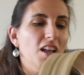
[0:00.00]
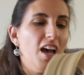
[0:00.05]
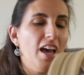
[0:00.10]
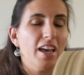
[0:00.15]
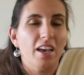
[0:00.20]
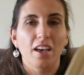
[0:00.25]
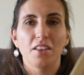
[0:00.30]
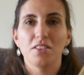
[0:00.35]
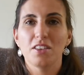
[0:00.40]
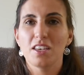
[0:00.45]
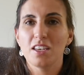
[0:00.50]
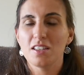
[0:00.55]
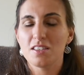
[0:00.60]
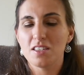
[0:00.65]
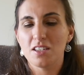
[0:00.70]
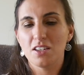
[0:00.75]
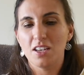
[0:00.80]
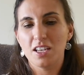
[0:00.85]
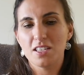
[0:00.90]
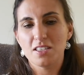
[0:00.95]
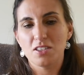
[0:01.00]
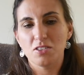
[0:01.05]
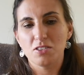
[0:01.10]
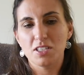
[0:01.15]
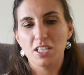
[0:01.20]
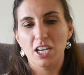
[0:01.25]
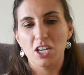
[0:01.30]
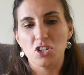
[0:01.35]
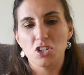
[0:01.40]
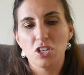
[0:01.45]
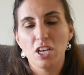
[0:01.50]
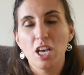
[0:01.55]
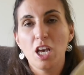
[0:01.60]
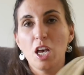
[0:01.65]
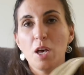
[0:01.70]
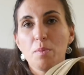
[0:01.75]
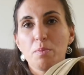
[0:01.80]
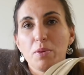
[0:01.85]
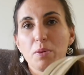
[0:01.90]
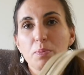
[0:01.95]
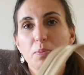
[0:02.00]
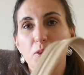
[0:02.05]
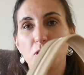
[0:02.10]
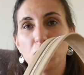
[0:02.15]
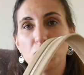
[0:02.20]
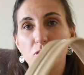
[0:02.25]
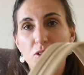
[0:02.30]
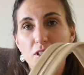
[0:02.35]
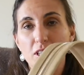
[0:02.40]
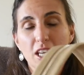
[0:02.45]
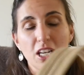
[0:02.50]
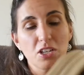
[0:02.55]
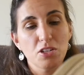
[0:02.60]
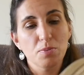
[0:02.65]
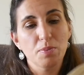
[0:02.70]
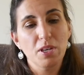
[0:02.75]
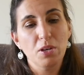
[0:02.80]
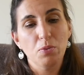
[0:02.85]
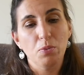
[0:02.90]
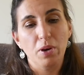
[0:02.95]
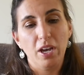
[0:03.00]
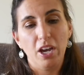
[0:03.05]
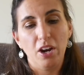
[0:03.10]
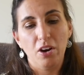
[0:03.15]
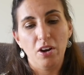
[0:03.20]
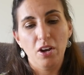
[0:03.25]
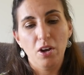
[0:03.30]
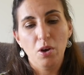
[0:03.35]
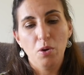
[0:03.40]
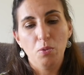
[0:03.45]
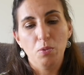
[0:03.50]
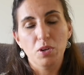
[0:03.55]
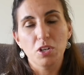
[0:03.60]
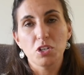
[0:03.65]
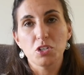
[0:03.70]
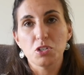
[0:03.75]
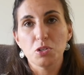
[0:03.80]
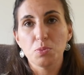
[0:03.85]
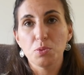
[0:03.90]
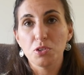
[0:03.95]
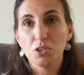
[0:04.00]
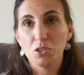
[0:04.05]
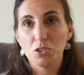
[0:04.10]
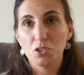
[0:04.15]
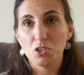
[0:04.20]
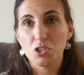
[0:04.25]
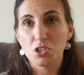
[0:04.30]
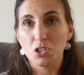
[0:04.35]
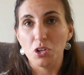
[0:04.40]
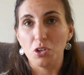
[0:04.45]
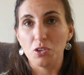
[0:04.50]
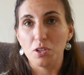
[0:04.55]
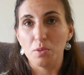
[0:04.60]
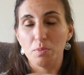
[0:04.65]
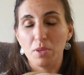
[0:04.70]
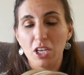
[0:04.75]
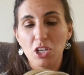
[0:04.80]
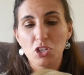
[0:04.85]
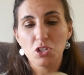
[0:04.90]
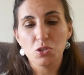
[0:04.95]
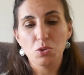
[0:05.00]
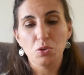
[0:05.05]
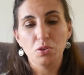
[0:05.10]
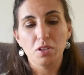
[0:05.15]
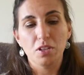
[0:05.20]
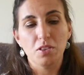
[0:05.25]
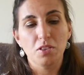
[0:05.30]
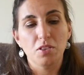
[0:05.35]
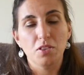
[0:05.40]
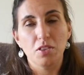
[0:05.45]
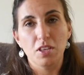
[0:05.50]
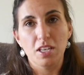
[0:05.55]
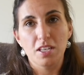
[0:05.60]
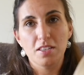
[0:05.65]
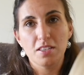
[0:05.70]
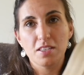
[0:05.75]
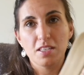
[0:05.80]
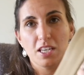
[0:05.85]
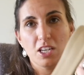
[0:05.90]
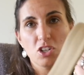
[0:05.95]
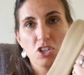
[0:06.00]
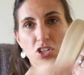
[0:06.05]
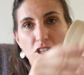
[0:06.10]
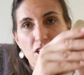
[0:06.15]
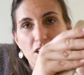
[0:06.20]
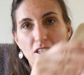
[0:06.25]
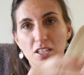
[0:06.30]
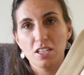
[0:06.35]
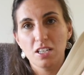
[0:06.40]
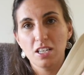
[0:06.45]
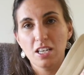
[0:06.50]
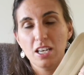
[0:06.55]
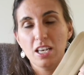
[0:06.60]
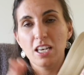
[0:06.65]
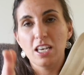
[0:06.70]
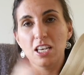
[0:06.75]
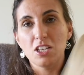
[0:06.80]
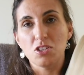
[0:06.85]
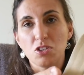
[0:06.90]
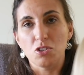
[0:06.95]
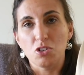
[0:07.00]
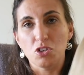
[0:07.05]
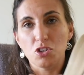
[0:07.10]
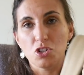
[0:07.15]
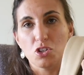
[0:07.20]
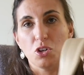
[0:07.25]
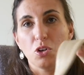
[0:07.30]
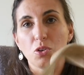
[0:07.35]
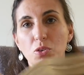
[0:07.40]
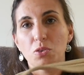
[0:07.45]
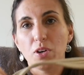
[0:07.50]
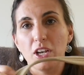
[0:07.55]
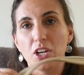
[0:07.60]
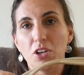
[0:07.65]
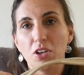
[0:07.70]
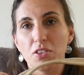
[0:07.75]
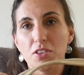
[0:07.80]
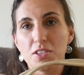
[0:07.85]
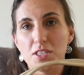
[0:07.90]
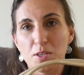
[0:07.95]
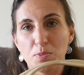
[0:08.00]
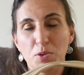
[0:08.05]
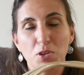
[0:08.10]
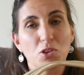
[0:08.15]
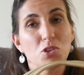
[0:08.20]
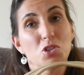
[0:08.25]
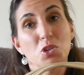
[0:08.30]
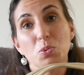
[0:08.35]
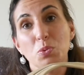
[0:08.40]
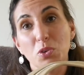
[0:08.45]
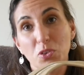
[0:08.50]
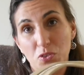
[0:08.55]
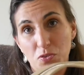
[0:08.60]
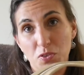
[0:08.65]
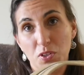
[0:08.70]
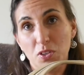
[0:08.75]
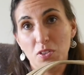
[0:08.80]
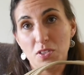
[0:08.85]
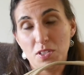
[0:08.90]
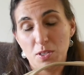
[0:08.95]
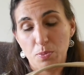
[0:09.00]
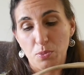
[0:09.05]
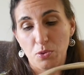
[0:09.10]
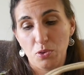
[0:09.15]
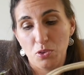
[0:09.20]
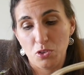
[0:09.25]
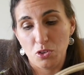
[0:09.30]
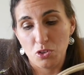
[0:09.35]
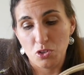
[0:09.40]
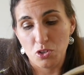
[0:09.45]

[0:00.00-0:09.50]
like. I think it's a nice little touch. But you need to be aware when you do put it on your shoulder, make sure that this section is on your shoulder and not the zipper, because you will feel the zipper on your